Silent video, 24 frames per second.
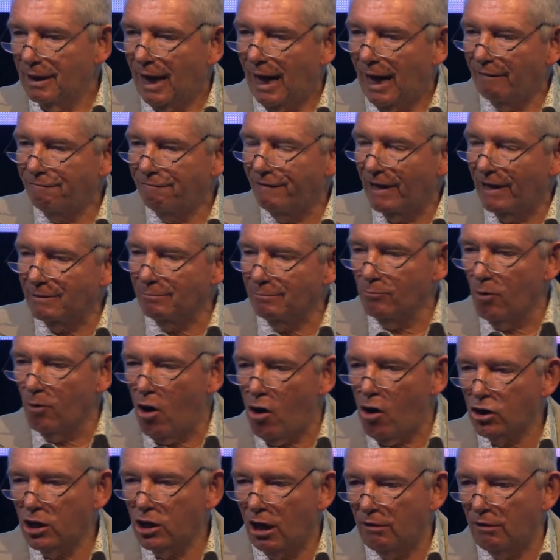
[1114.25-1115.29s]
I felt
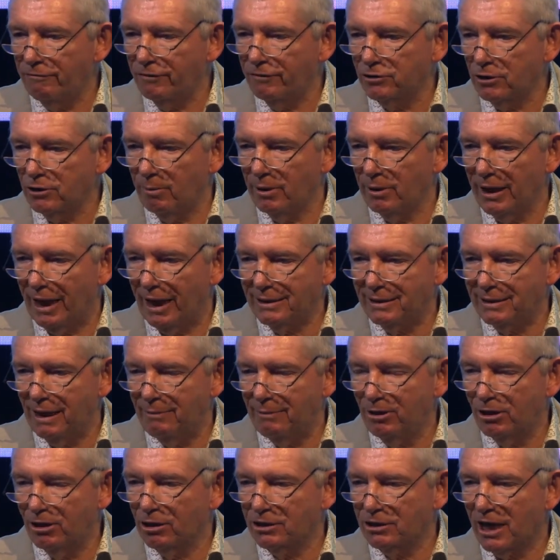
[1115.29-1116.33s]
more comfortable that day
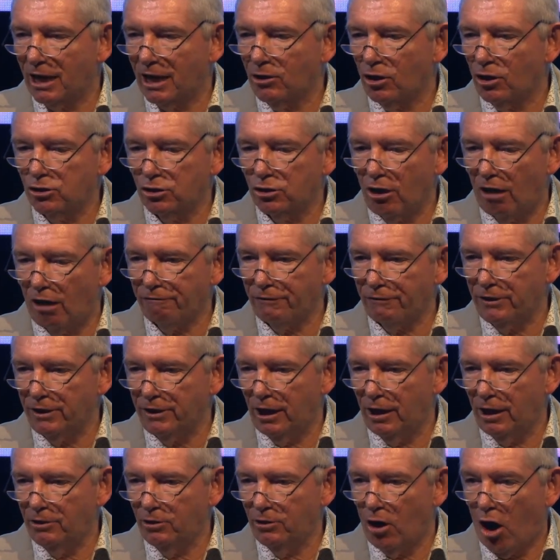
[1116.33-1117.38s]
because I got coffee
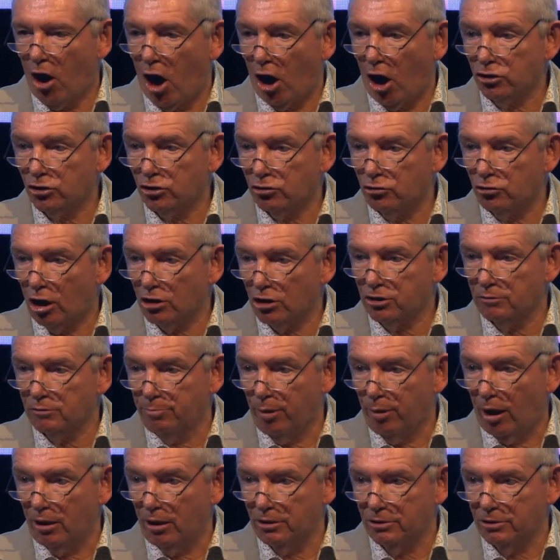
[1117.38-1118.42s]
and hot cross
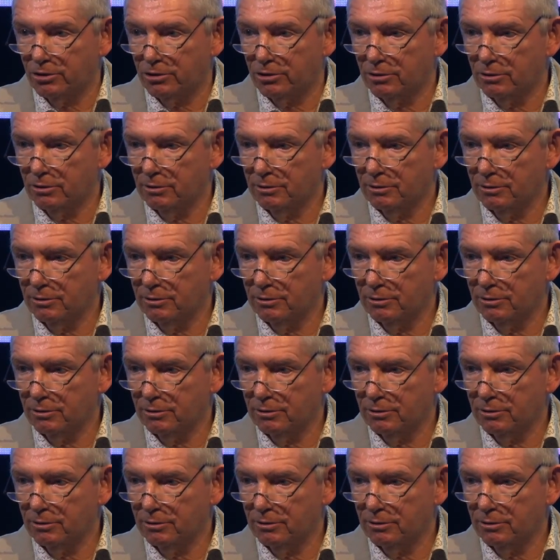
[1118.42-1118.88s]
buns,